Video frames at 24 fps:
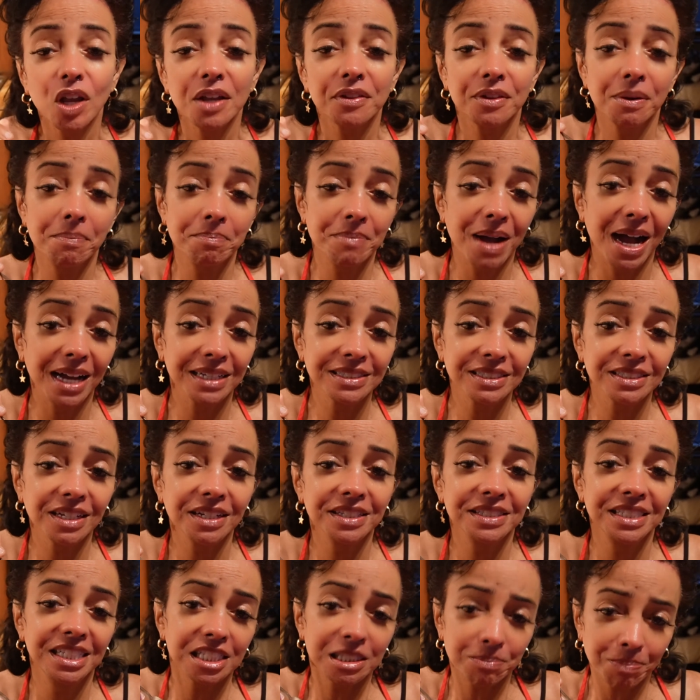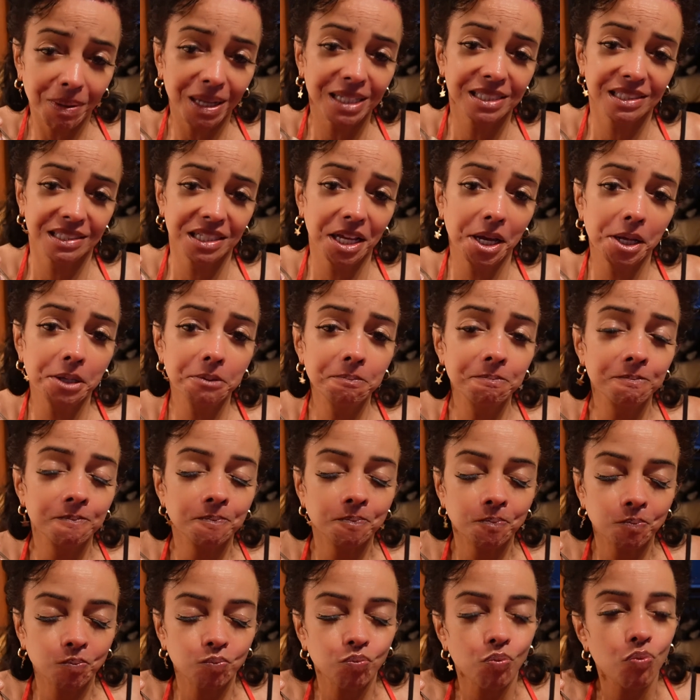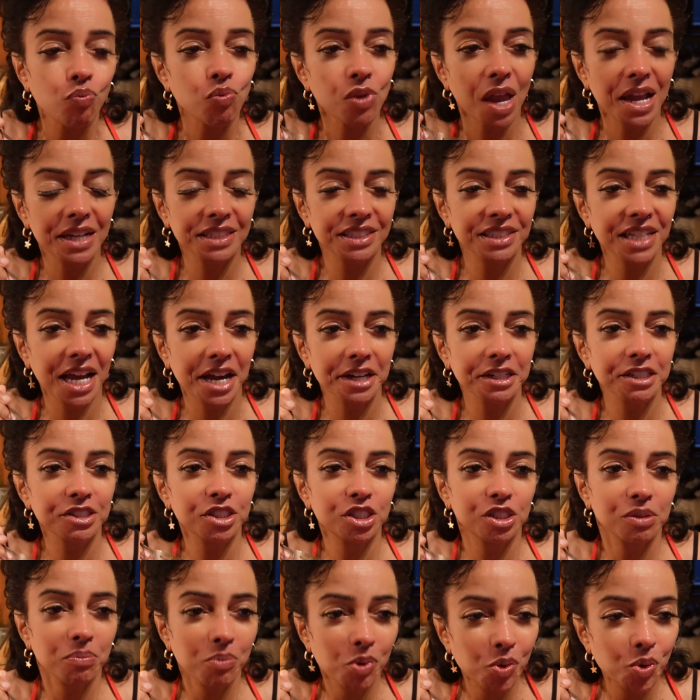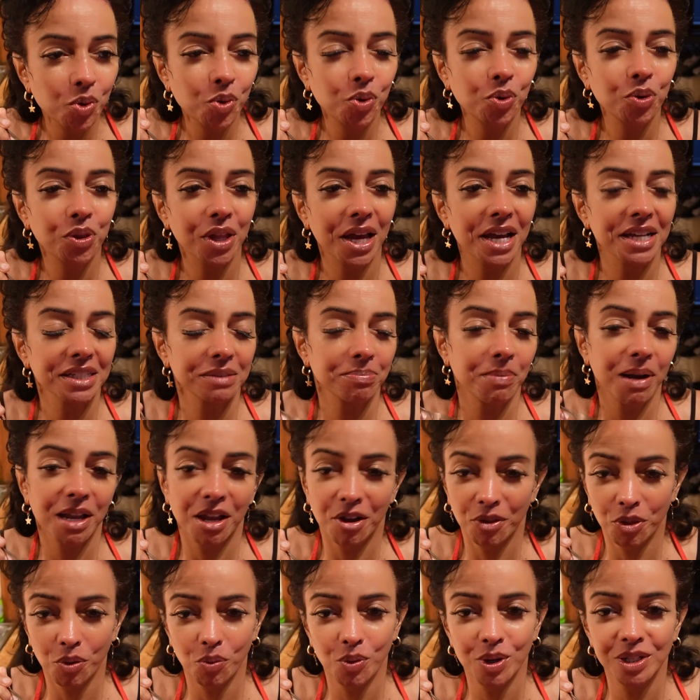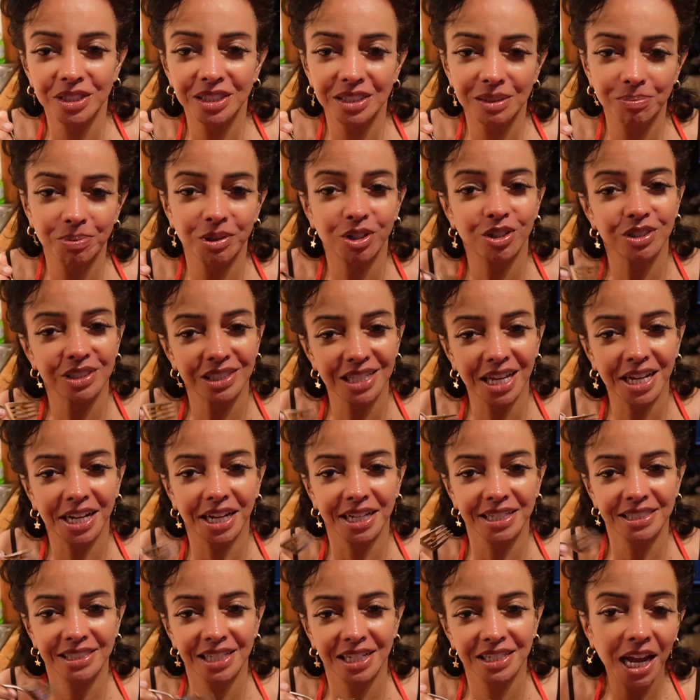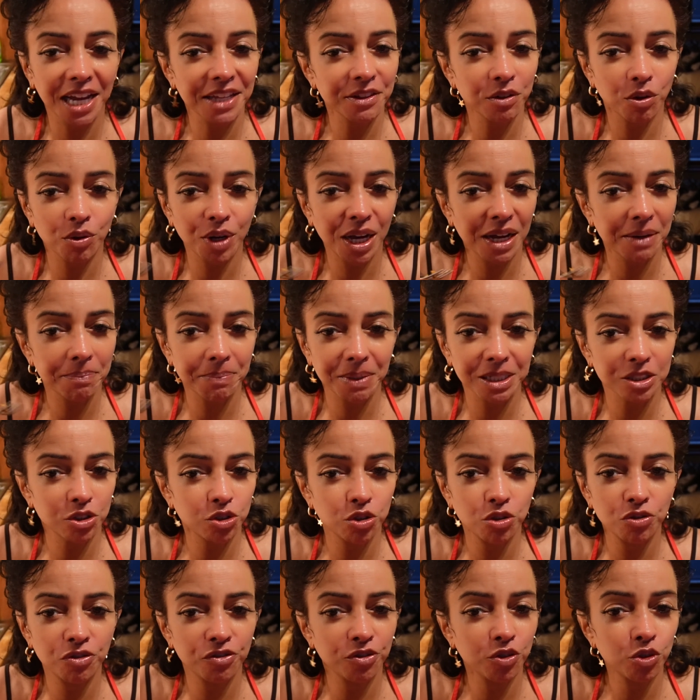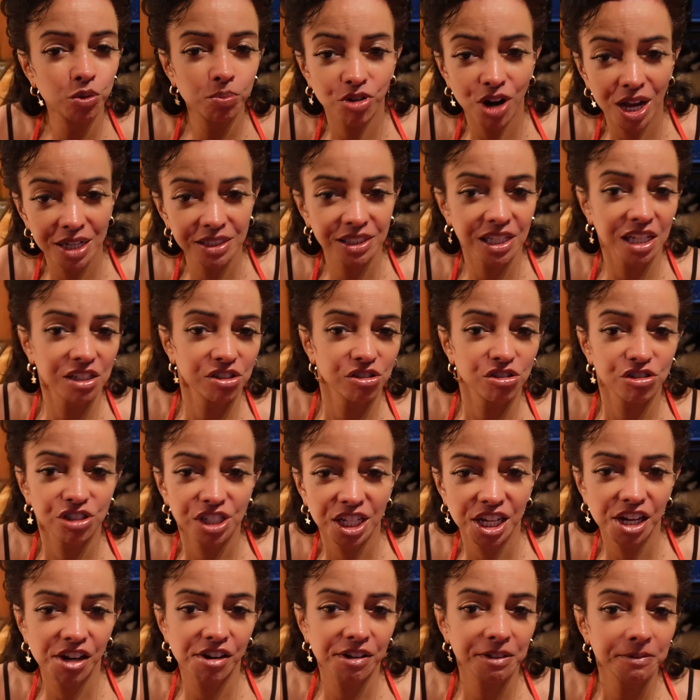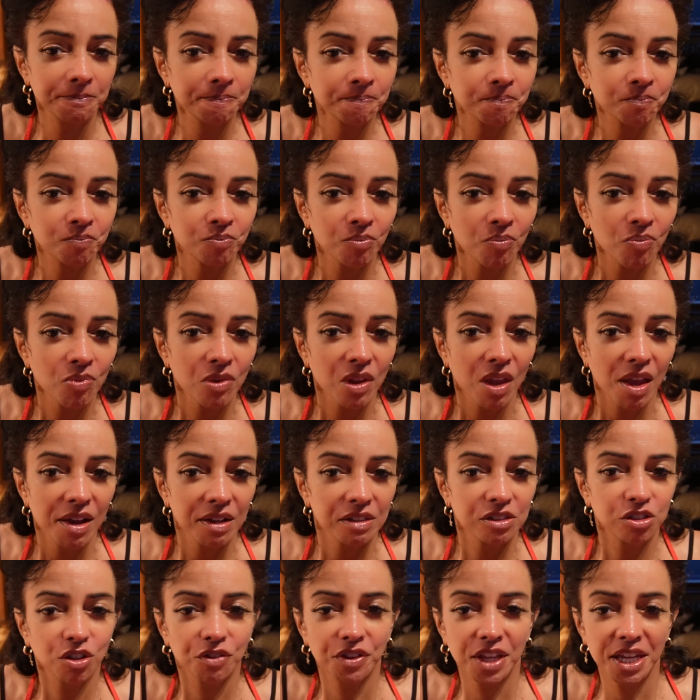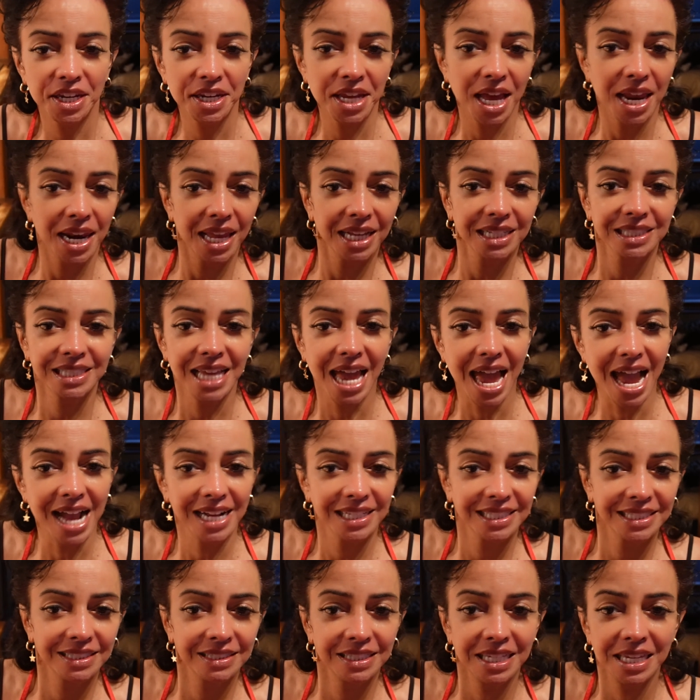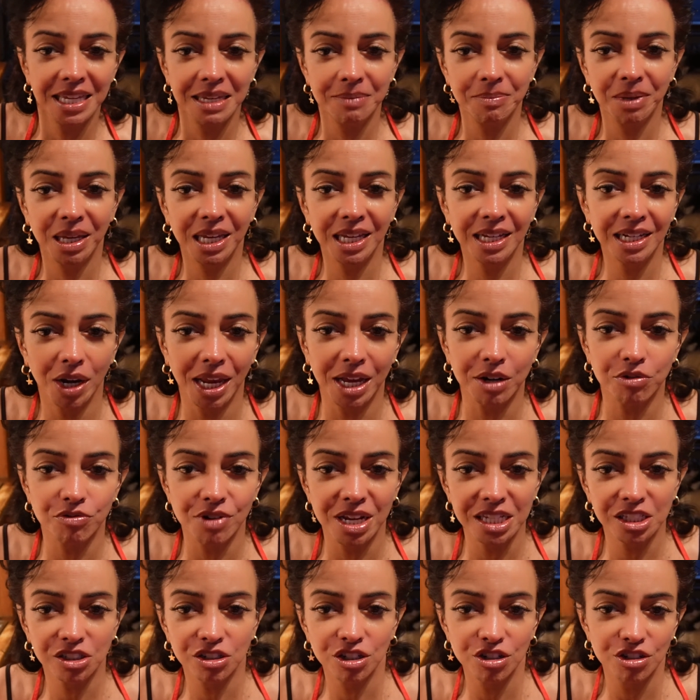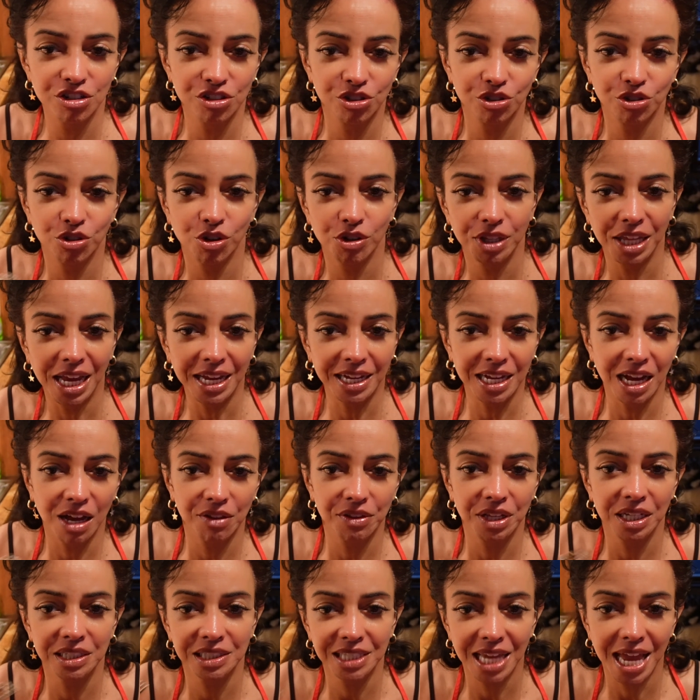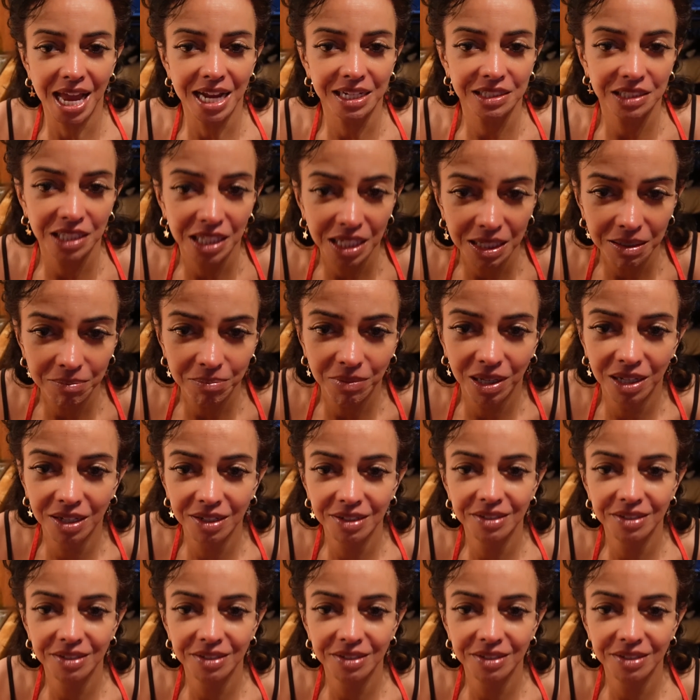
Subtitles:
The masa in this pastel is not as smooth as my other ones because, like I said, I don't have my two food processors here. So they're not like tag teaming like wrestlers, you know, like how they tag team.